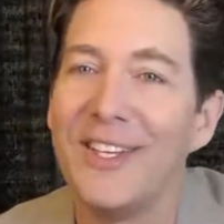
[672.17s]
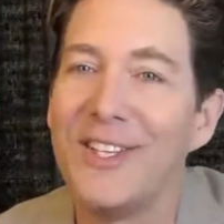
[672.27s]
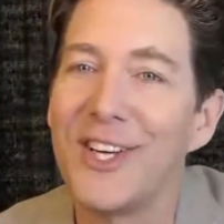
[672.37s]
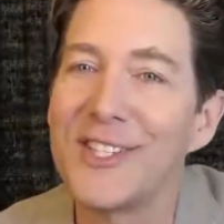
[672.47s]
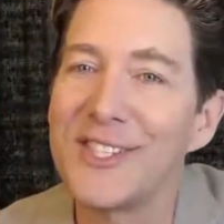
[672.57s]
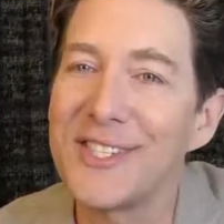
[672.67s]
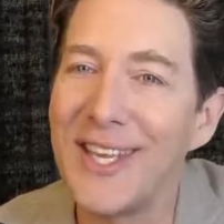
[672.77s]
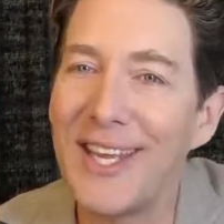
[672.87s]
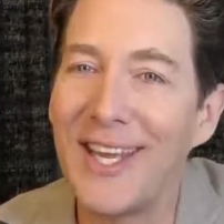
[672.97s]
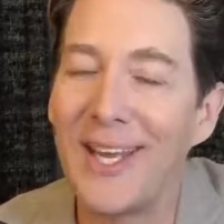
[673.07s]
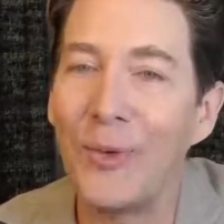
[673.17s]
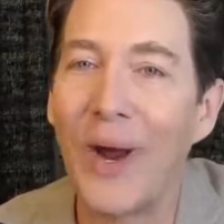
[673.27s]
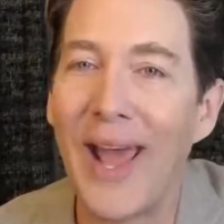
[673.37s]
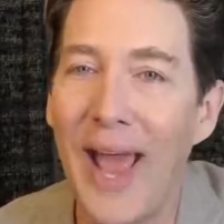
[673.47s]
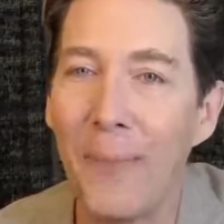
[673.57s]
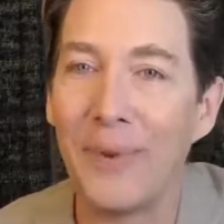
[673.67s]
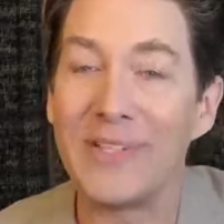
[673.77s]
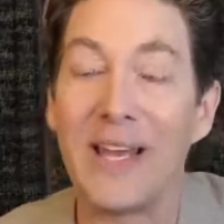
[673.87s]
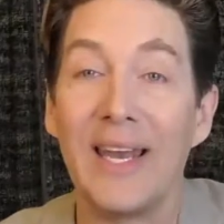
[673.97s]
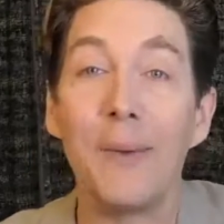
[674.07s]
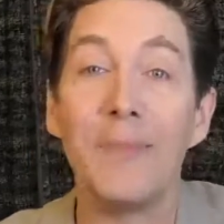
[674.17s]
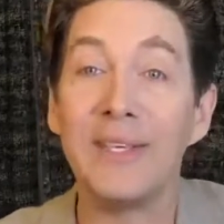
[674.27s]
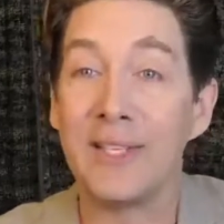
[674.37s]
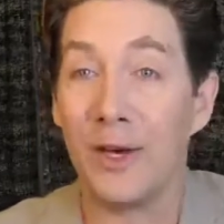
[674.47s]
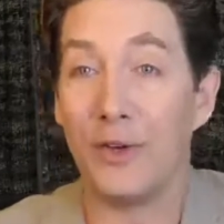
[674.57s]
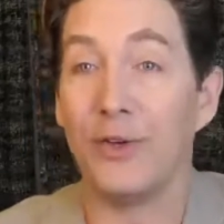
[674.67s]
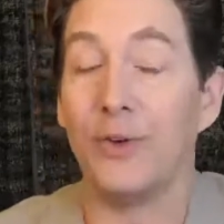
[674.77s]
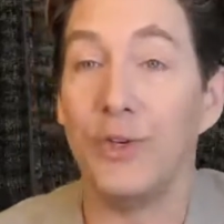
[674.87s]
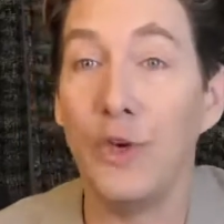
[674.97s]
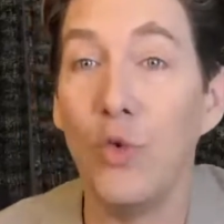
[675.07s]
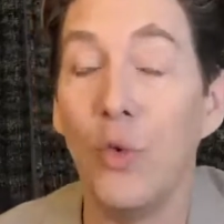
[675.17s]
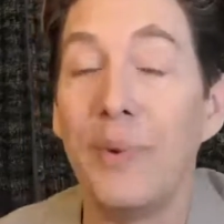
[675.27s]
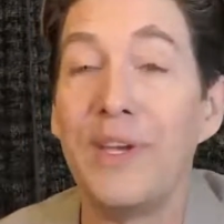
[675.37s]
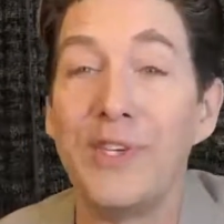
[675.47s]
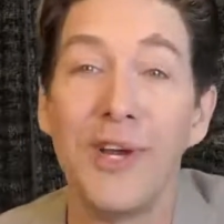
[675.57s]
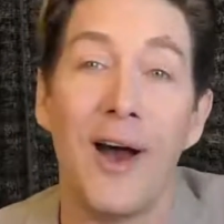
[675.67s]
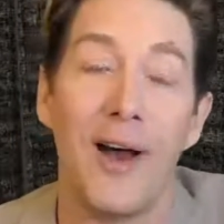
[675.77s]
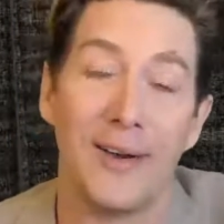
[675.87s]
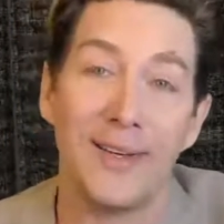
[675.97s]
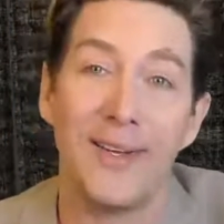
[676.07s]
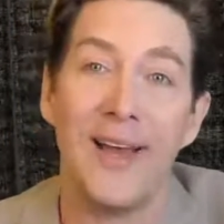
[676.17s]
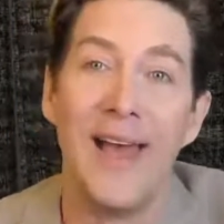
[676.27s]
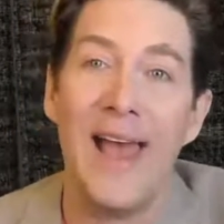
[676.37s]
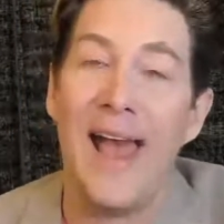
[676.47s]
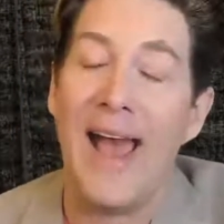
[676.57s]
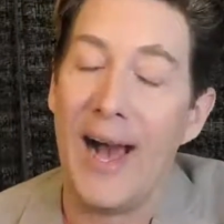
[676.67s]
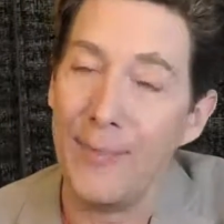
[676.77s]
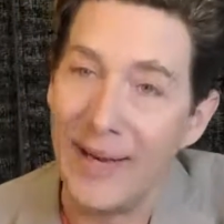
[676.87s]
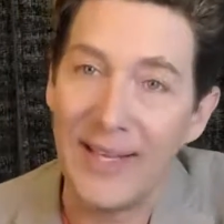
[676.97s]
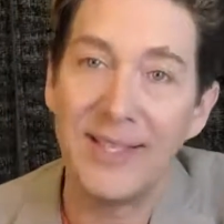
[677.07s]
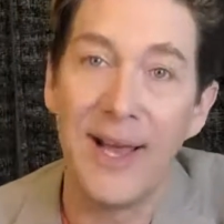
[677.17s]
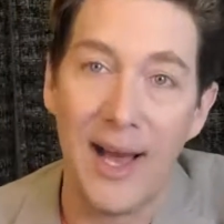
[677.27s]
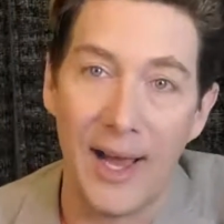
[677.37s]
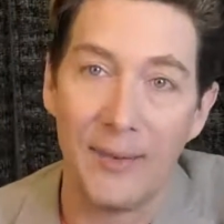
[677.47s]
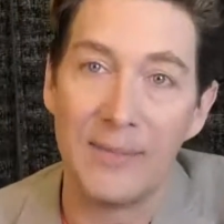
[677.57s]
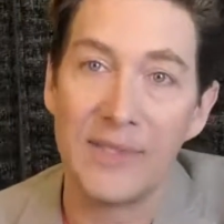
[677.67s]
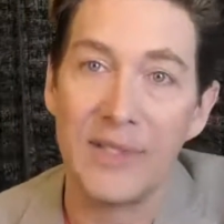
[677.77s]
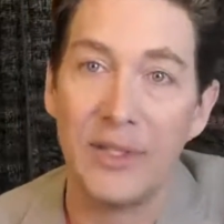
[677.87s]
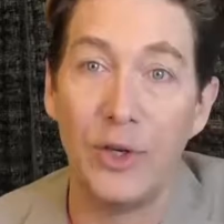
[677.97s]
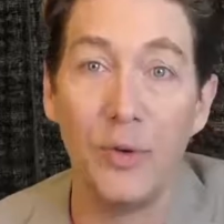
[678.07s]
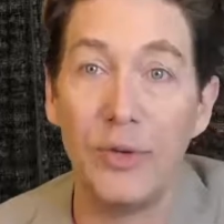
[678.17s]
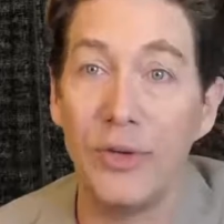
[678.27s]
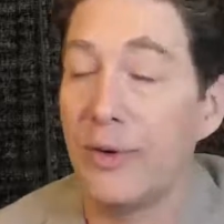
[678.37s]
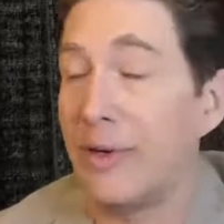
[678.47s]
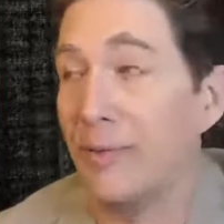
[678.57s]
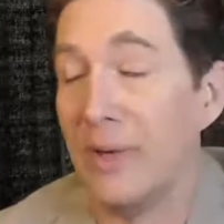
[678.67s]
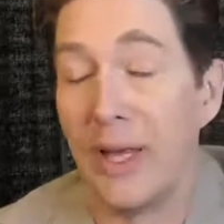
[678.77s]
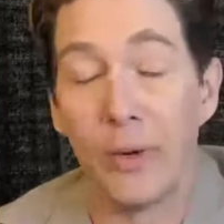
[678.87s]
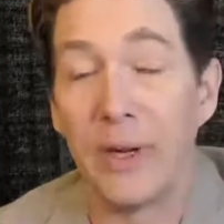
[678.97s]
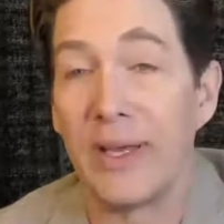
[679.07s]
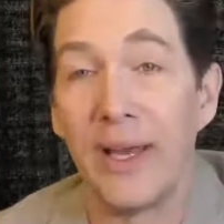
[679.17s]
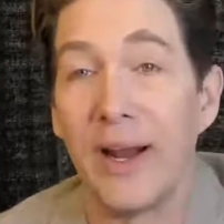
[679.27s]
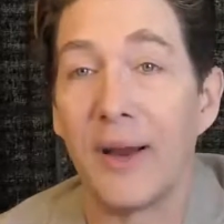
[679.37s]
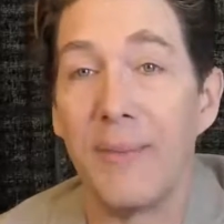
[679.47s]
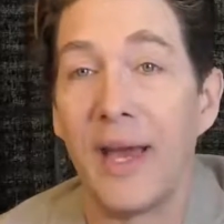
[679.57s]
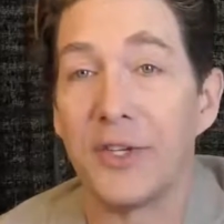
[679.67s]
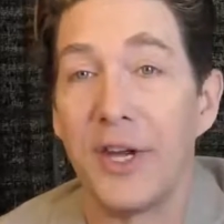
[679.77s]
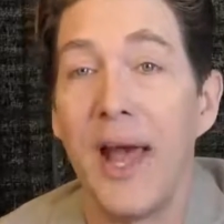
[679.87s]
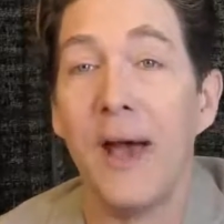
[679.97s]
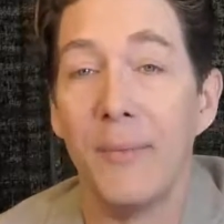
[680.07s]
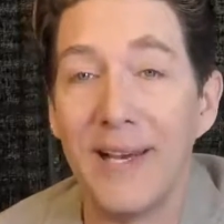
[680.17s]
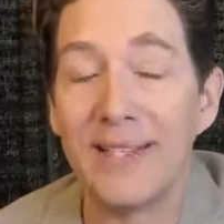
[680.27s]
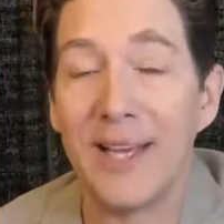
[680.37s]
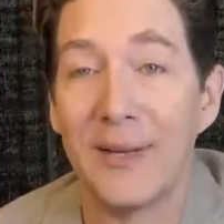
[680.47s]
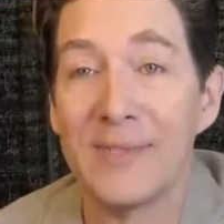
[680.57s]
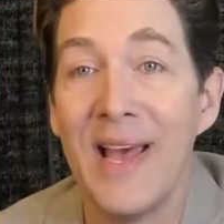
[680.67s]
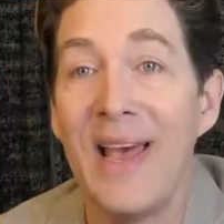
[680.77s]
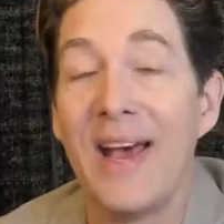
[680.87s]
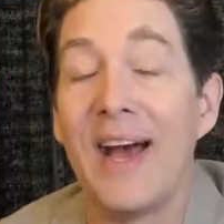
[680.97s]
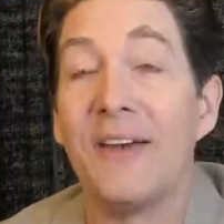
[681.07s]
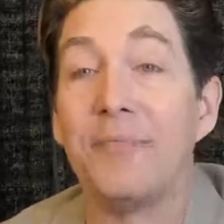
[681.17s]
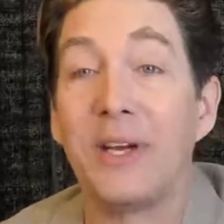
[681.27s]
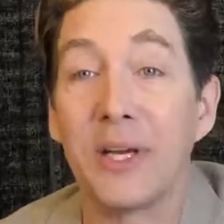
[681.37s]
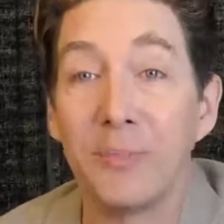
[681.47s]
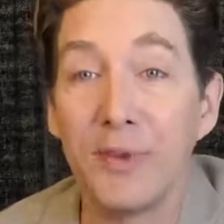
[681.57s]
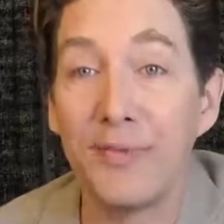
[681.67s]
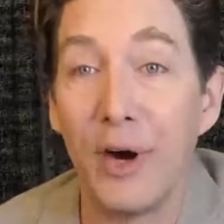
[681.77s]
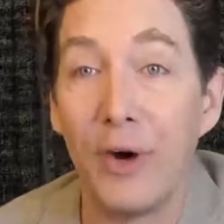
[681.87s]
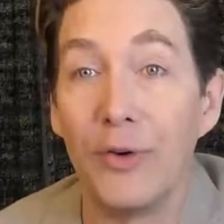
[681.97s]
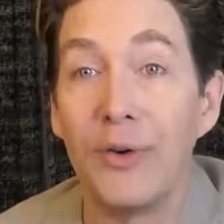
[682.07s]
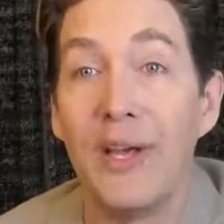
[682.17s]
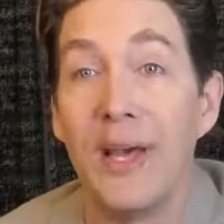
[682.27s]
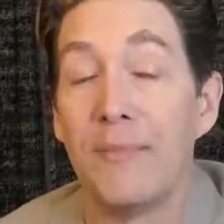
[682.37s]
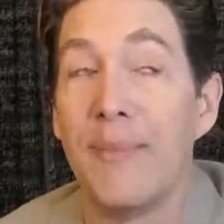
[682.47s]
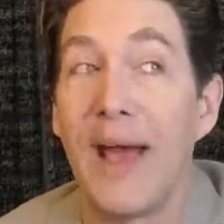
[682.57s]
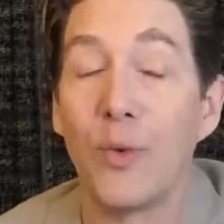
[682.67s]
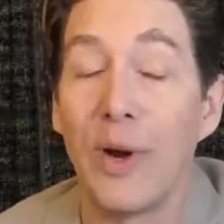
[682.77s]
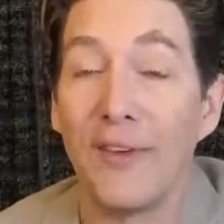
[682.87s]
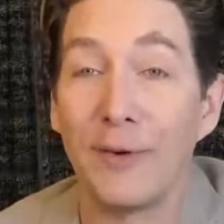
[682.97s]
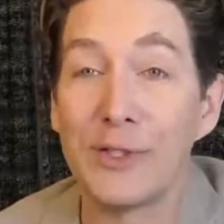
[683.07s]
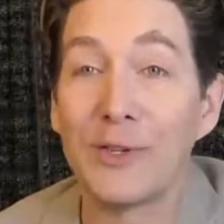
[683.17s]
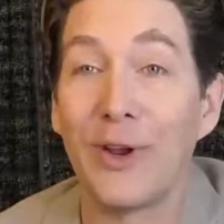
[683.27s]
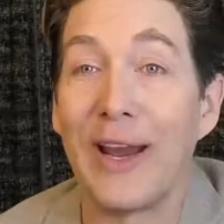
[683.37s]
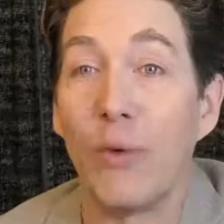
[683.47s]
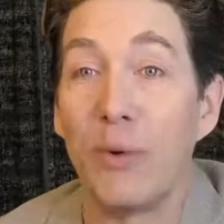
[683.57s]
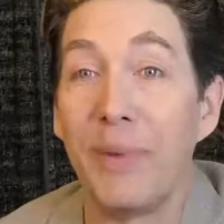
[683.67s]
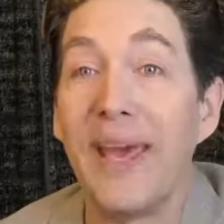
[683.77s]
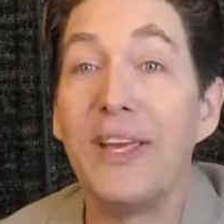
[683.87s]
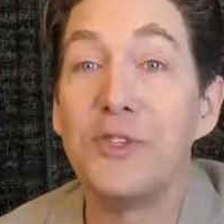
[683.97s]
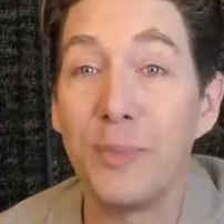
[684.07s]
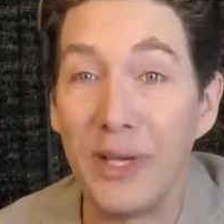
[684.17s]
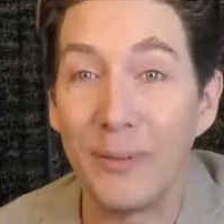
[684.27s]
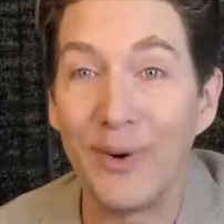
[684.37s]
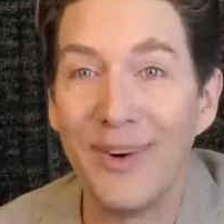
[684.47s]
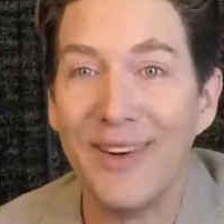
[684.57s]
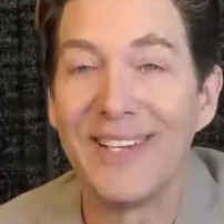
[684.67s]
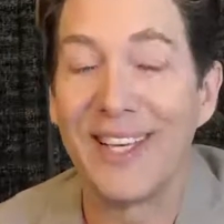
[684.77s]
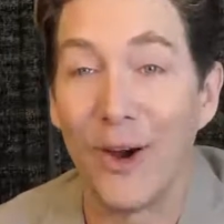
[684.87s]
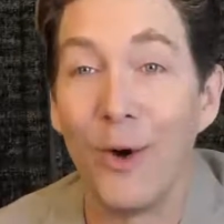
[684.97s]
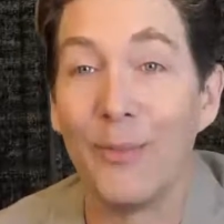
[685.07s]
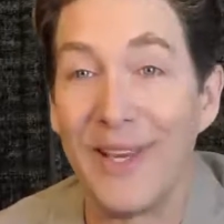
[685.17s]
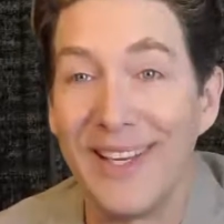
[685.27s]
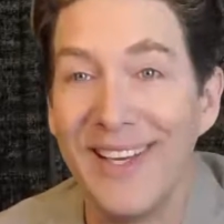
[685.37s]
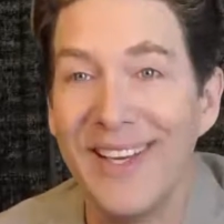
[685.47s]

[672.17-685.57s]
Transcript: Just see what happens. Let me tell you, you will be shocked how many times, you literally cannot imagine how many times I have picked up the phone. Back when I first started, I would page people to call me.